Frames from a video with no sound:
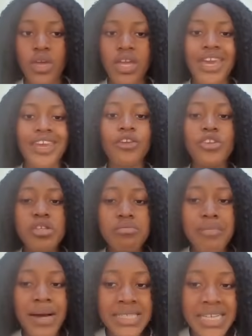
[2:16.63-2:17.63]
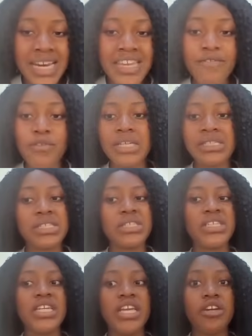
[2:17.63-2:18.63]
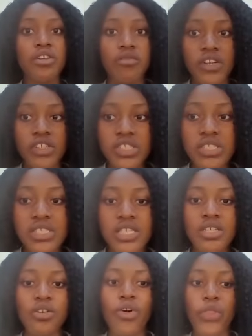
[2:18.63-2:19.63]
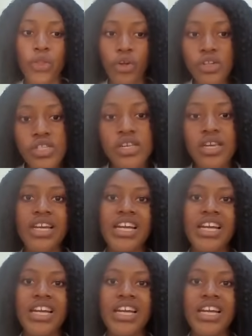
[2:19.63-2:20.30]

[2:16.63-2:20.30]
It doesn't matter if you attended the university or not.